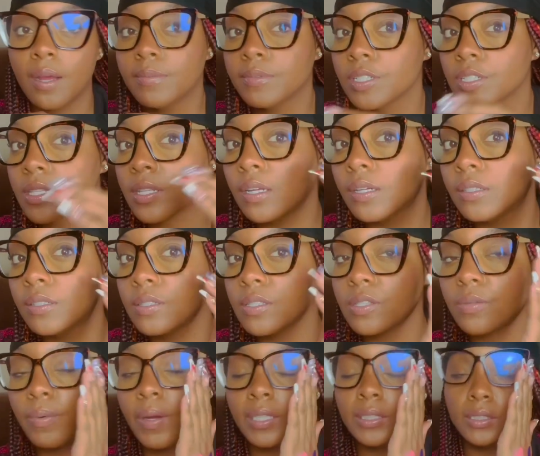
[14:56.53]
I'm just gonna
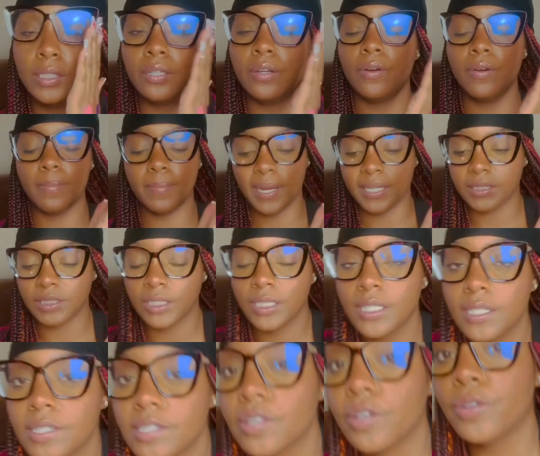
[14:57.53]
swatch it on my
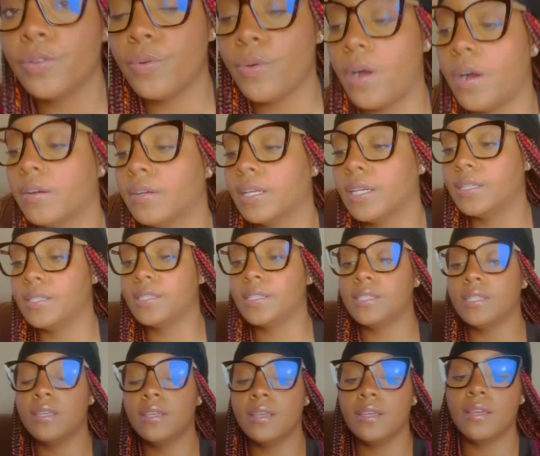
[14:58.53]
cheek so you all can
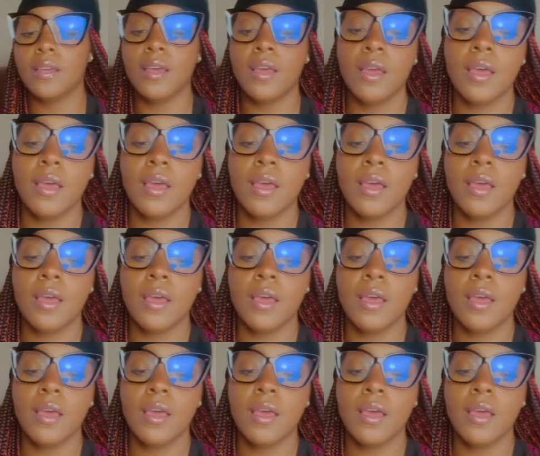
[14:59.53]
see.